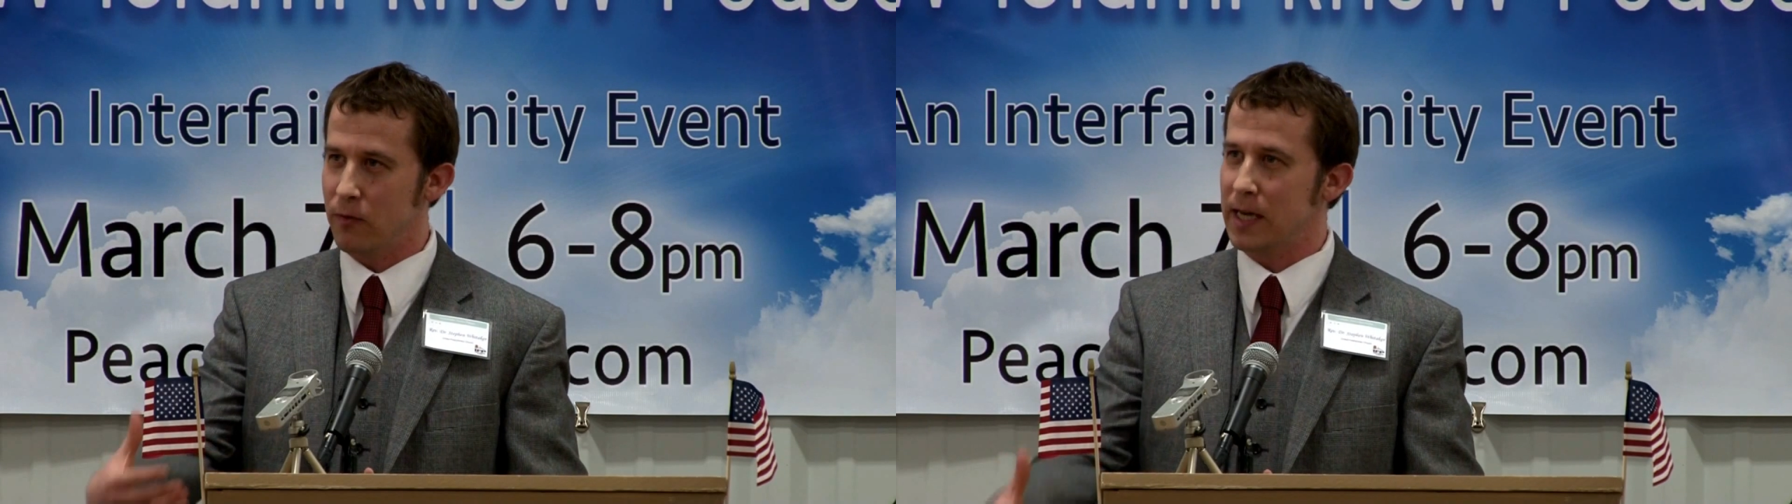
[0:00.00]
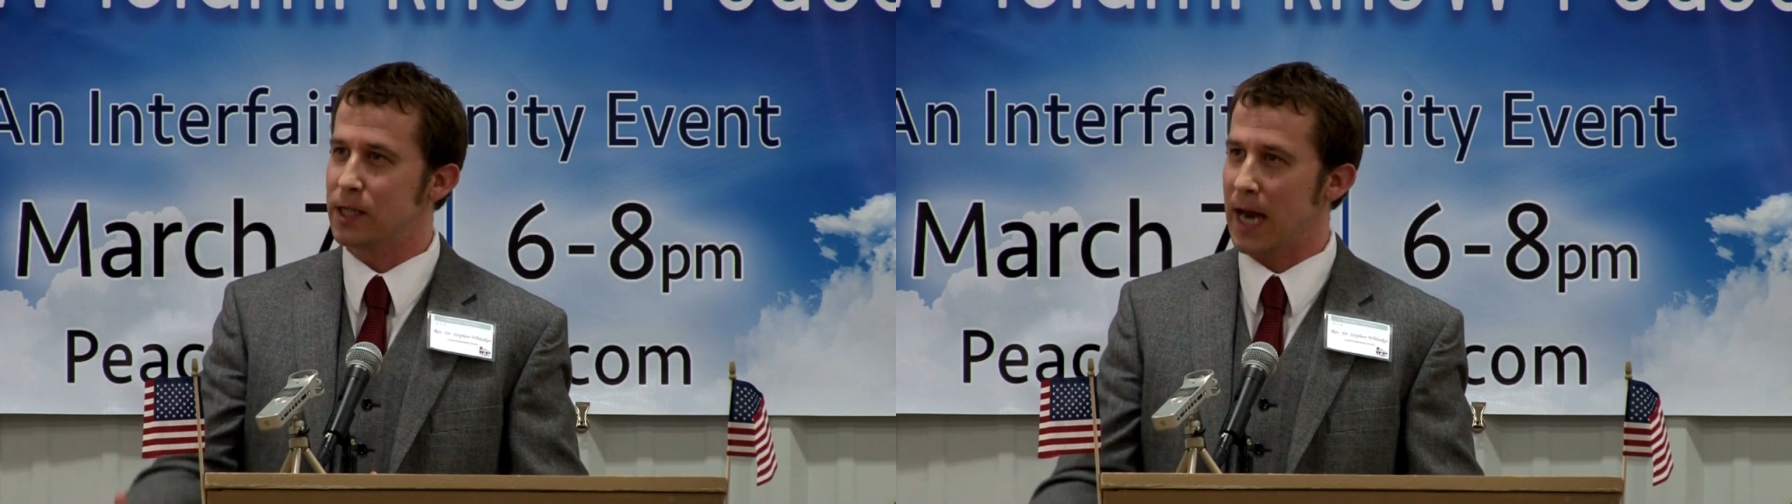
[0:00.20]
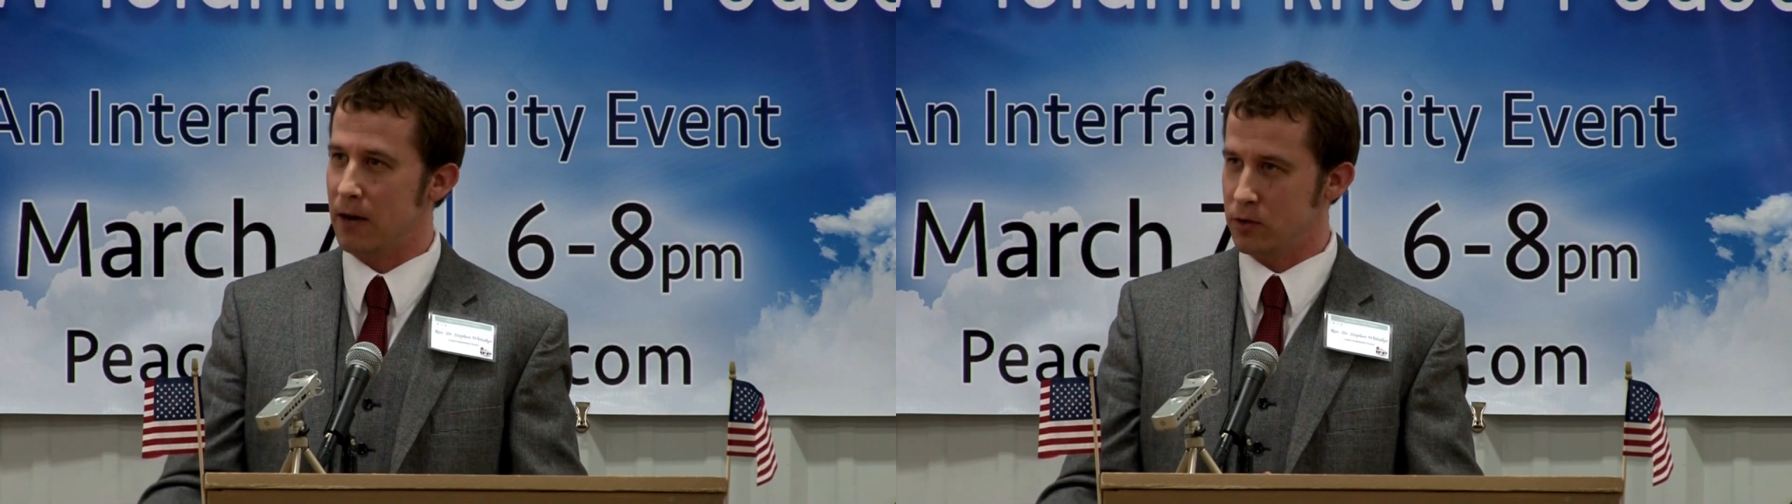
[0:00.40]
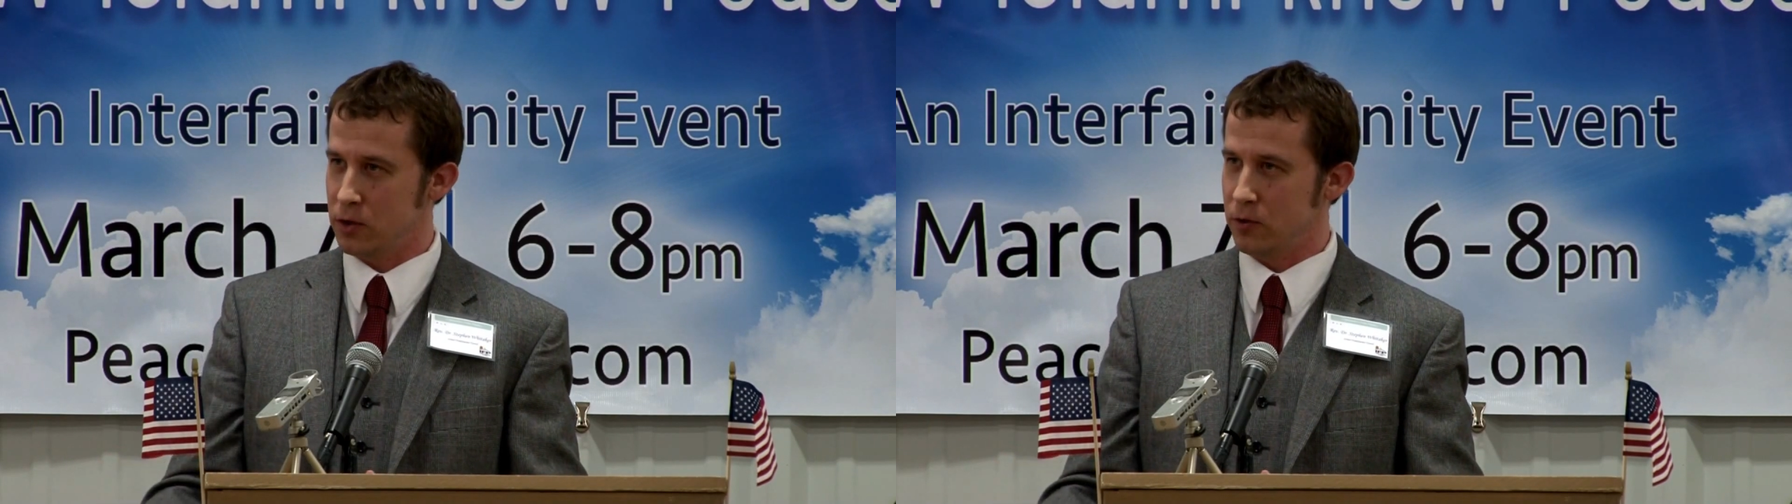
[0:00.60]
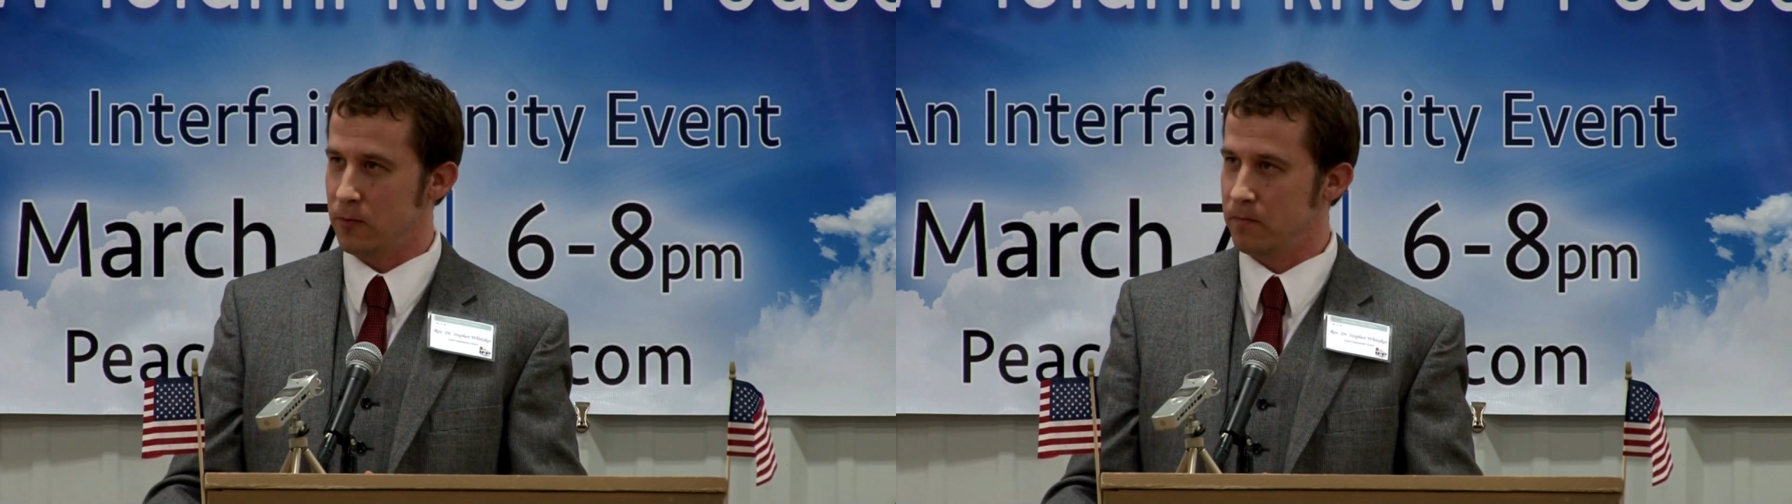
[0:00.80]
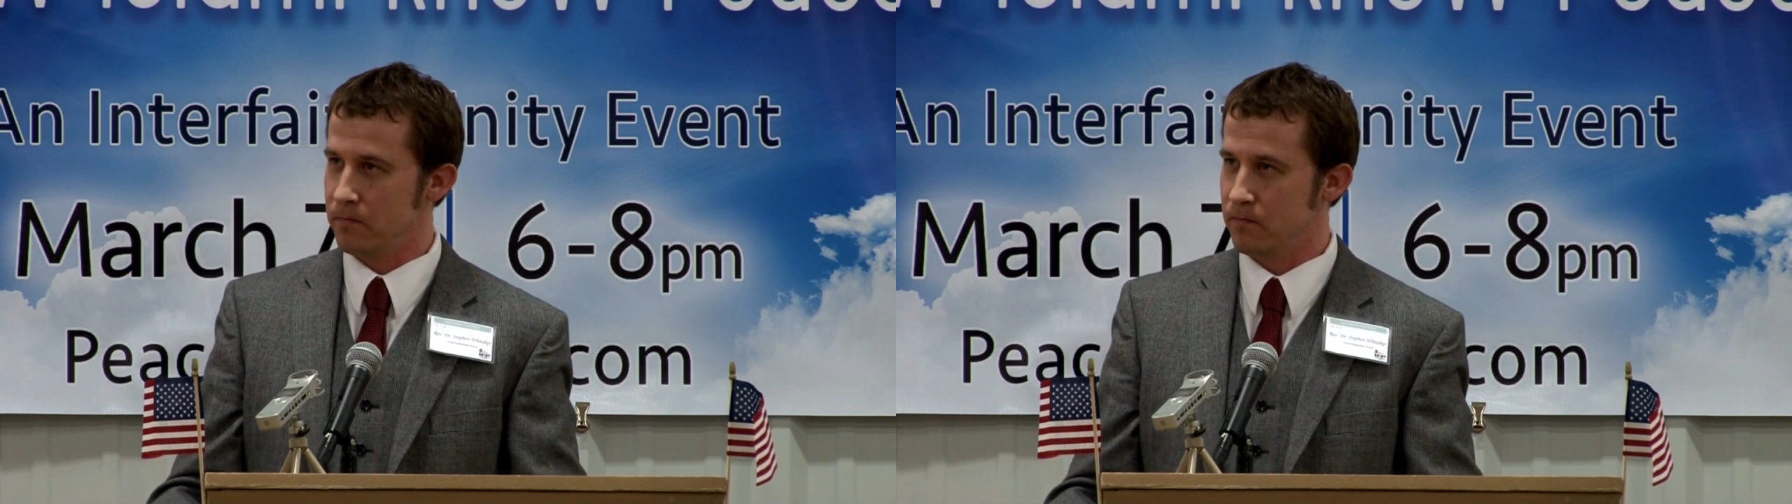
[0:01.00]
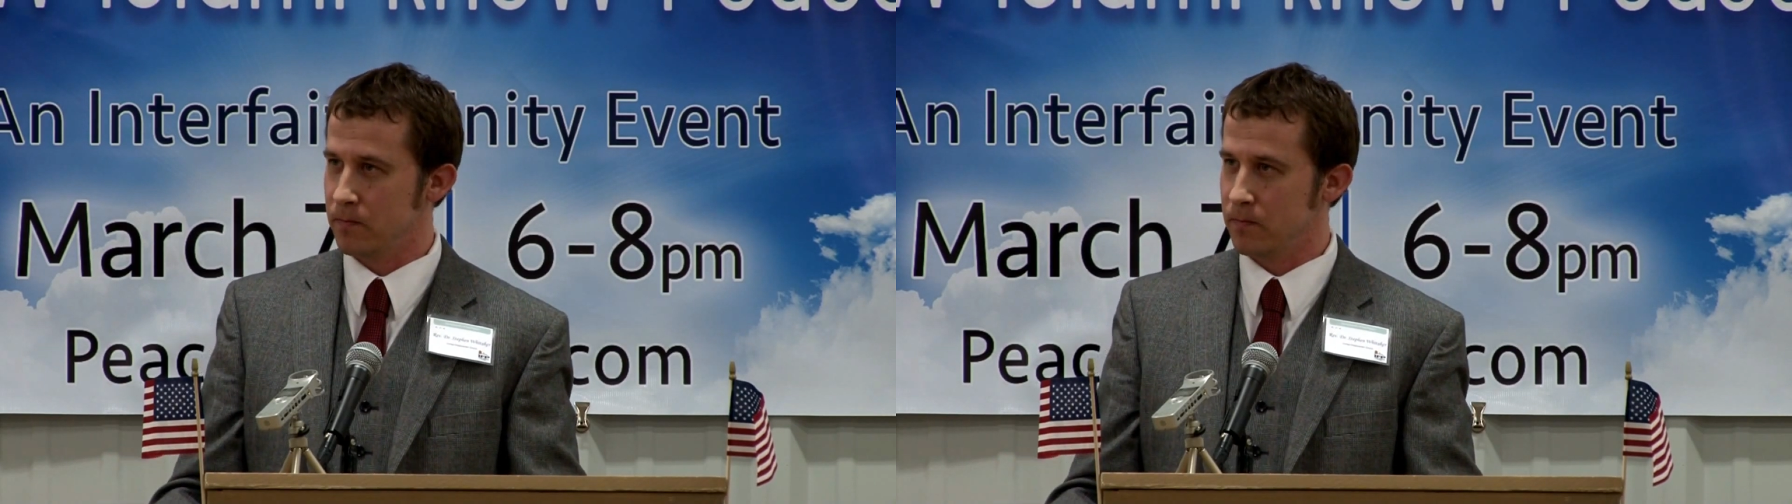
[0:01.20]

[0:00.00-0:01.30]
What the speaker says: to reach out to